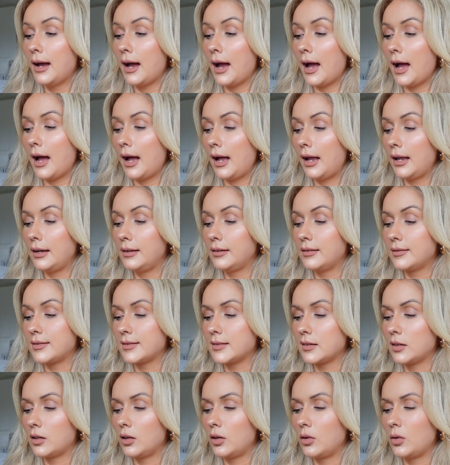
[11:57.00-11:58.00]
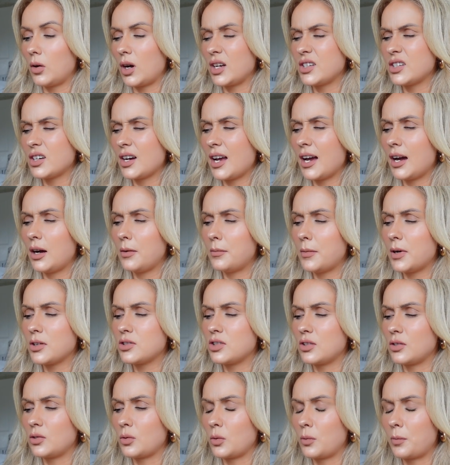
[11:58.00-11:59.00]
And so I don't know how much
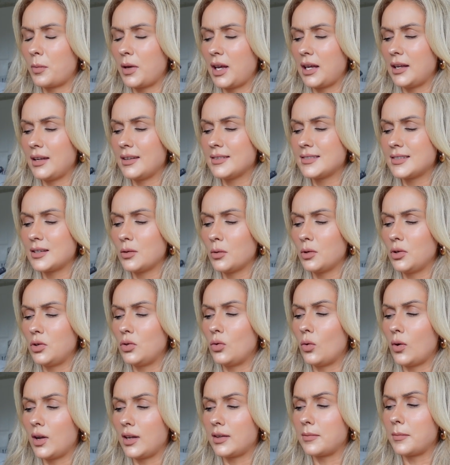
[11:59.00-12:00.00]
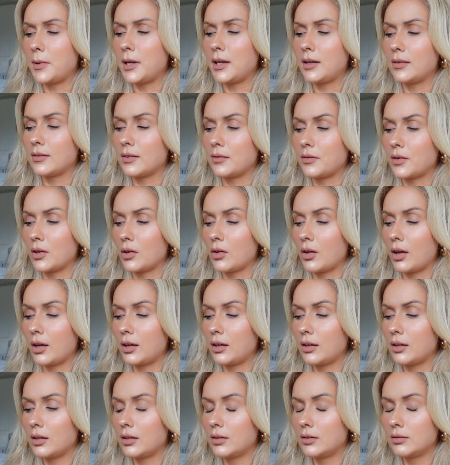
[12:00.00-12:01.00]
this would be. It still annoys me because I feel
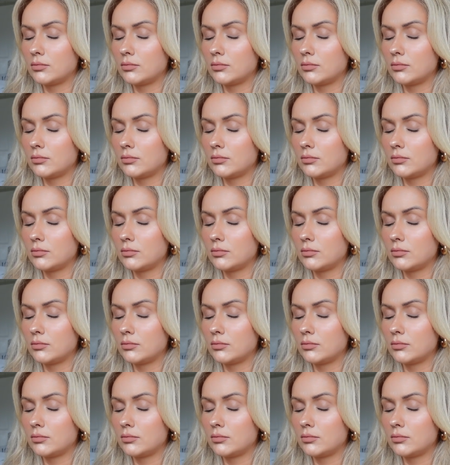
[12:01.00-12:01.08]
like